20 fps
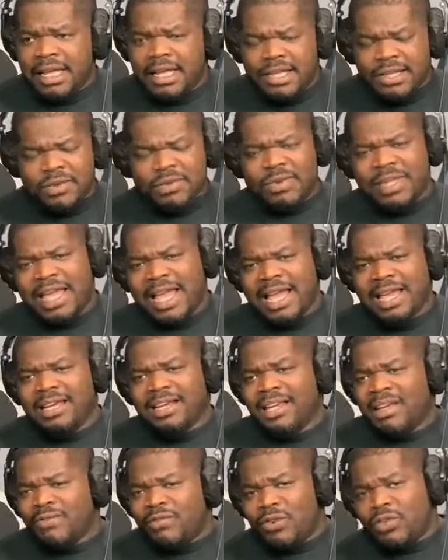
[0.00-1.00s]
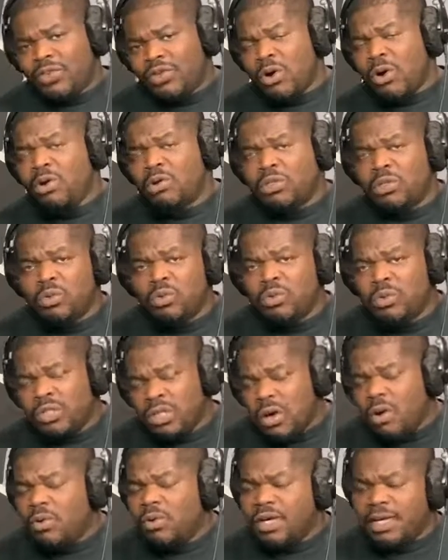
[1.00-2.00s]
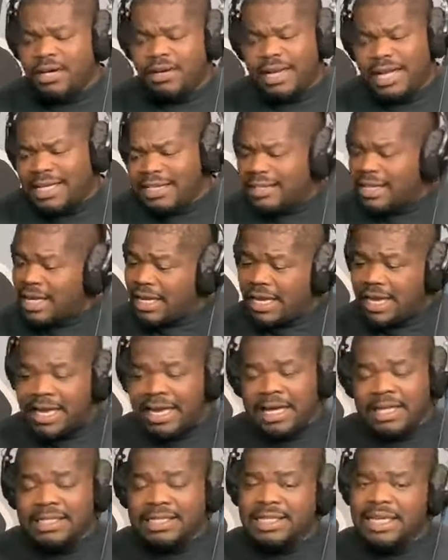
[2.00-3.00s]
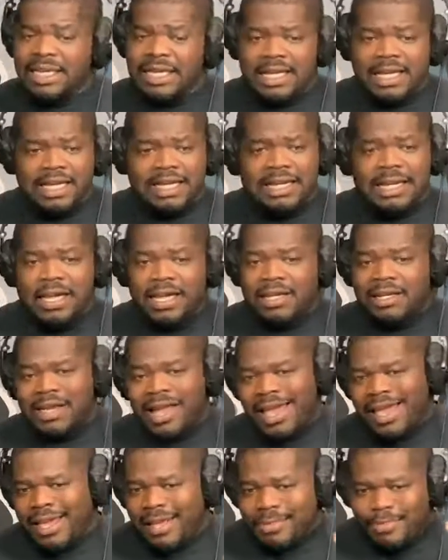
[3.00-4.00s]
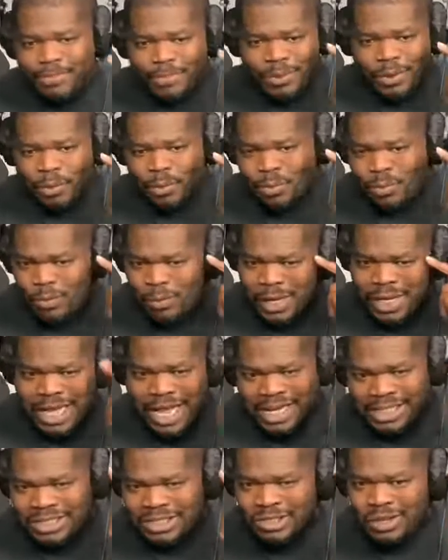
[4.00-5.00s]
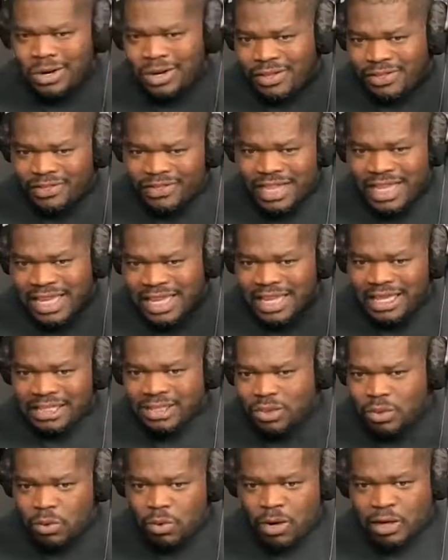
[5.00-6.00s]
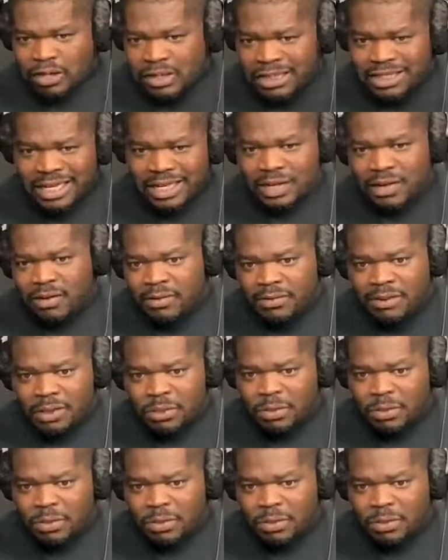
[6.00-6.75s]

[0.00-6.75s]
You can. And for those who don't hear that secondhand ticking, like, we got to start thinking to ourselves.